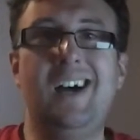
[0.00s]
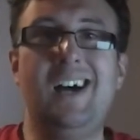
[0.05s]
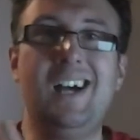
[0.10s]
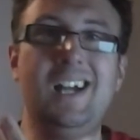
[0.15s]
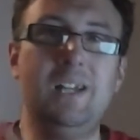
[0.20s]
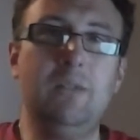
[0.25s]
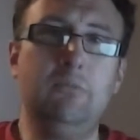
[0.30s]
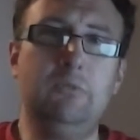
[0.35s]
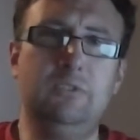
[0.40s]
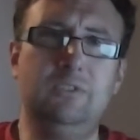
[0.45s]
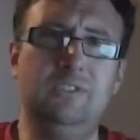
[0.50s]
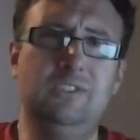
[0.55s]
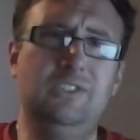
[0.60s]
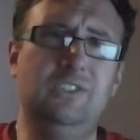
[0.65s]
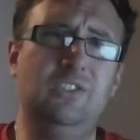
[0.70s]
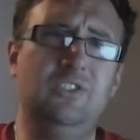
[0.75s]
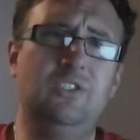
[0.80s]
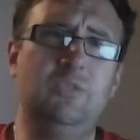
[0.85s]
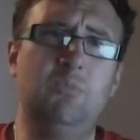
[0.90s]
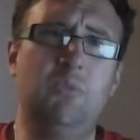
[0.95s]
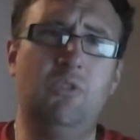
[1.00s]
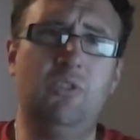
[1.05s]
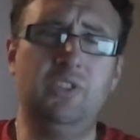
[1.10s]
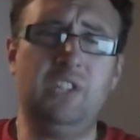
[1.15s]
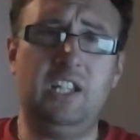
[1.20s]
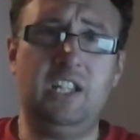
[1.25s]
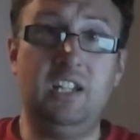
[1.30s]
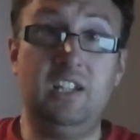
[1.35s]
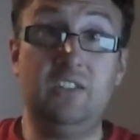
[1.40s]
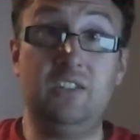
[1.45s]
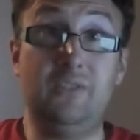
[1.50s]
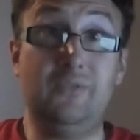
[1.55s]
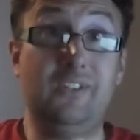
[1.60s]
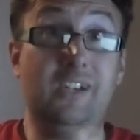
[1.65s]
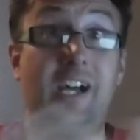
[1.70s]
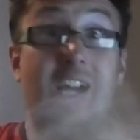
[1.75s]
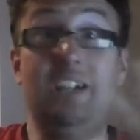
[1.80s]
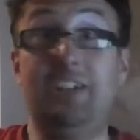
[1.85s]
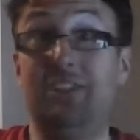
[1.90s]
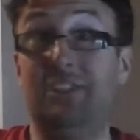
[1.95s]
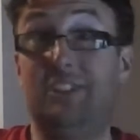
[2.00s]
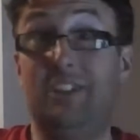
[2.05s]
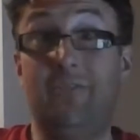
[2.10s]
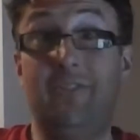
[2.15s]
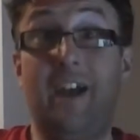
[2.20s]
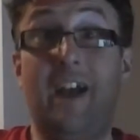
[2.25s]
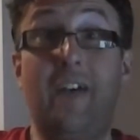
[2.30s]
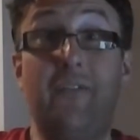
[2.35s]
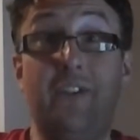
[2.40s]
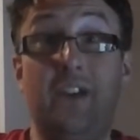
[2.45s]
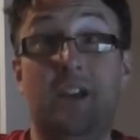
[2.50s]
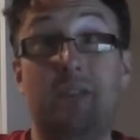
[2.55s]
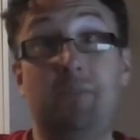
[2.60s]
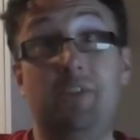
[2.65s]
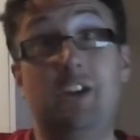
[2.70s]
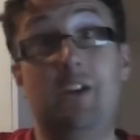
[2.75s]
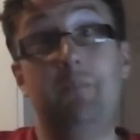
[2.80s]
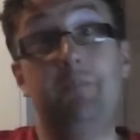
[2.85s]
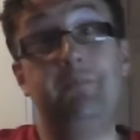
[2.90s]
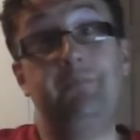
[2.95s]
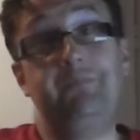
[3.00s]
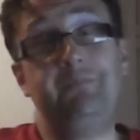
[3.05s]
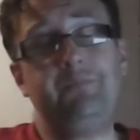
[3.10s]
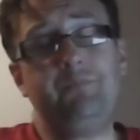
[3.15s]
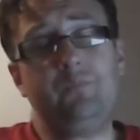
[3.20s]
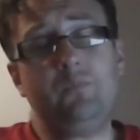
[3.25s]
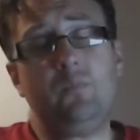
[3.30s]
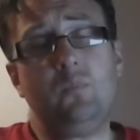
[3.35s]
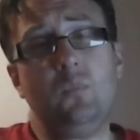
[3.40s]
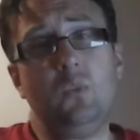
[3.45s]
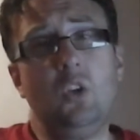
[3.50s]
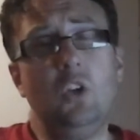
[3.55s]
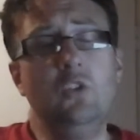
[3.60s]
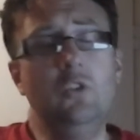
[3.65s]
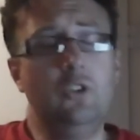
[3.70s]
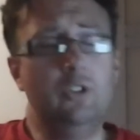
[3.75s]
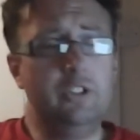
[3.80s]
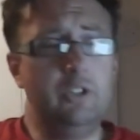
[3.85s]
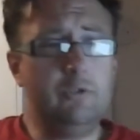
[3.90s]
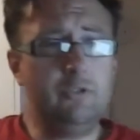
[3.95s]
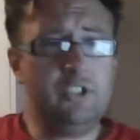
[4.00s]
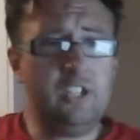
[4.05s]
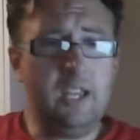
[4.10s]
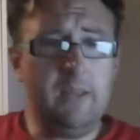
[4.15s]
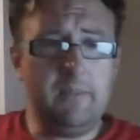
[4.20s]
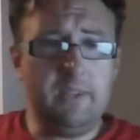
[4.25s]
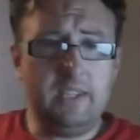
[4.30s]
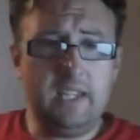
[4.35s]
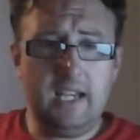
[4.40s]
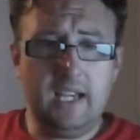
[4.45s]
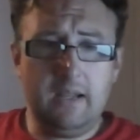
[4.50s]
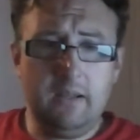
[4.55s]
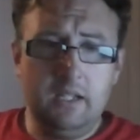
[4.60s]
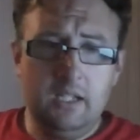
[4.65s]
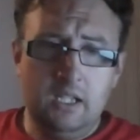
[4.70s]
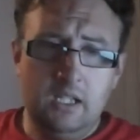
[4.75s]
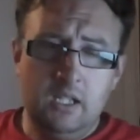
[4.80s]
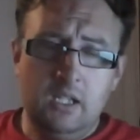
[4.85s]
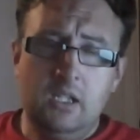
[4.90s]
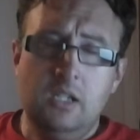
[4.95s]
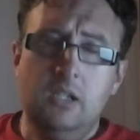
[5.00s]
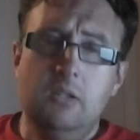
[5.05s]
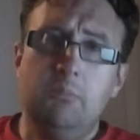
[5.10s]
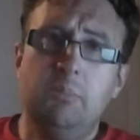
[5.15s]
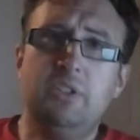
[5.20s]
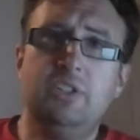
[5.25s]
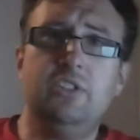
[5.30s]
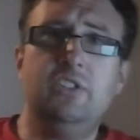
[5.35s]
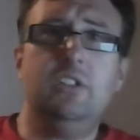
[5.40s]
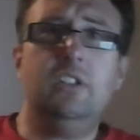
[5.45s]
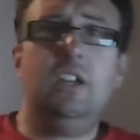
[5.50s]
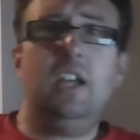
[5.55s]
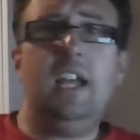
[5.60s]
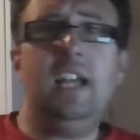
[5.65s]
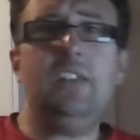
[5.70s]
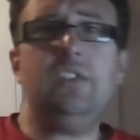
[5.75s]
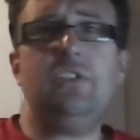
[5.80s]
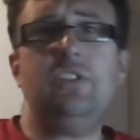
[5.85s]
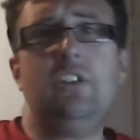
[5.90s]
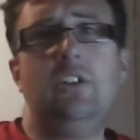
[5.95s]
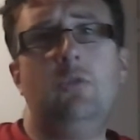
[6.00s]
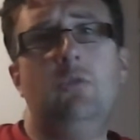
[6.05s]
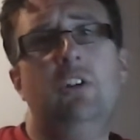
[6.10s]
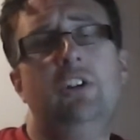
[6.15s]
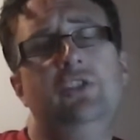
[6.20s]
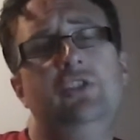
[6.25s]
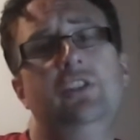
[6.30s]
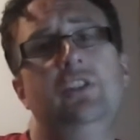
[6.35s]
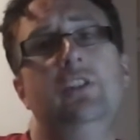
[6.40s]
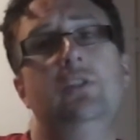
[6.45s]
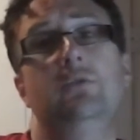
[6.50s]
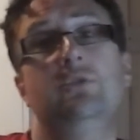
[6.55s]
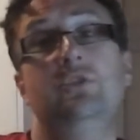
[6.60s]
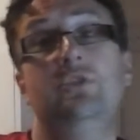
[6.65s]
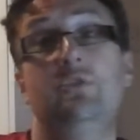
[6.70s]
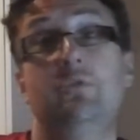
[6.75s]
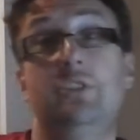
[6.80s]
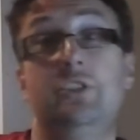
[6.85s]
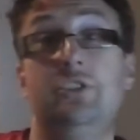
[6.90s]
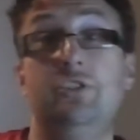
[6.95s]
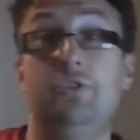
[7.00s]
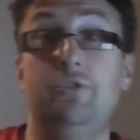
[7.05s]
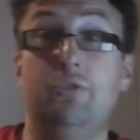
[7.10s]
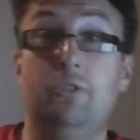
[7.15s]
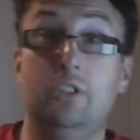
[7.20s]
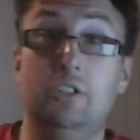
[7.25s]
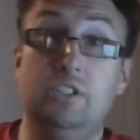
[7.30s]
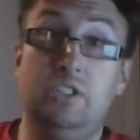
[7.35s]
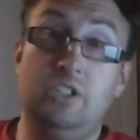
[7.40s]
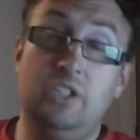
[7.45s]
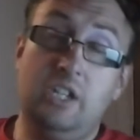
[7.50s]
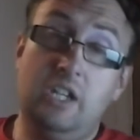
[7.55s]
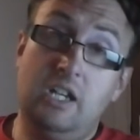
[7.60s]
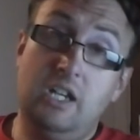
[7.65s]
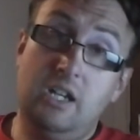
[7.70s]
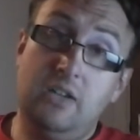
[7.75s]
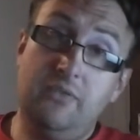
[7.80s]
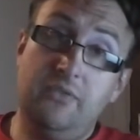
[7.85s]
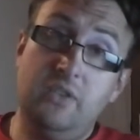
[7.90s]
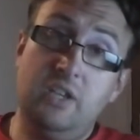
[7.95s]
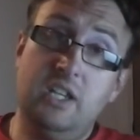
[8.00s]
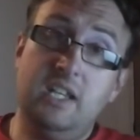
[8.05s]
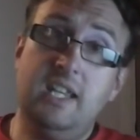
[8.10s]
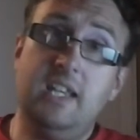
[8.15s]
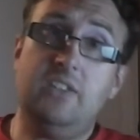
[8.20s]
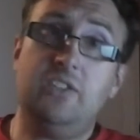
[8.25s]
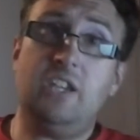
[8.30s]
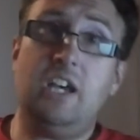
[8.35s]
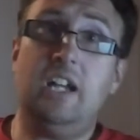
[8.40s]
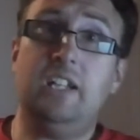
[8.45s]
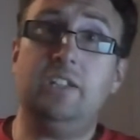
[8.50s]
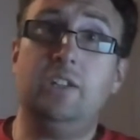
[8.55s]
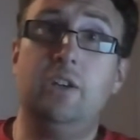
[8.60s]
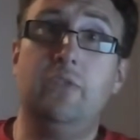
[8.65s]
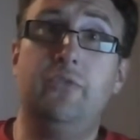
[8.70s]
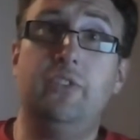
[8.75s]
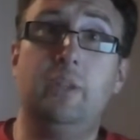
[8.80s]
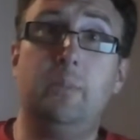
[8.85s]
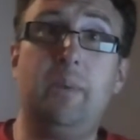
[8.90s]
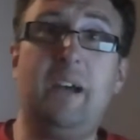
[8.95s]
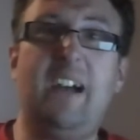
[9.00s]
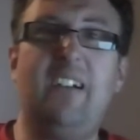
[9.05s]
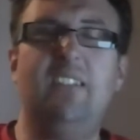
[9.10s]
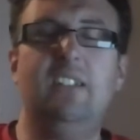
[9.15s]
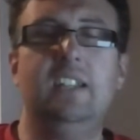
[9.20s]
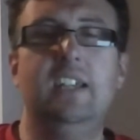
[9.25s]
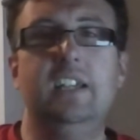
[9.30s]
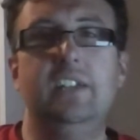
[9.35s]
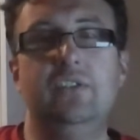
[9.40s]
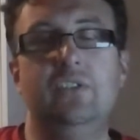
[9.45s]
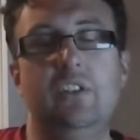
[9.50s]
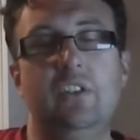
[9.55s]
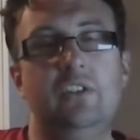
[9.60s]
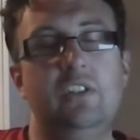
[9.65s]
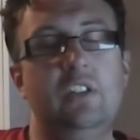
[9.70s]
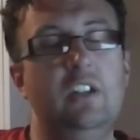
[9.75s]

I was more on the lines of I just don't have it, you know got no shame in that. But to uh, answer your question, long story short, uh, Phoenix, I'd go for the power laces.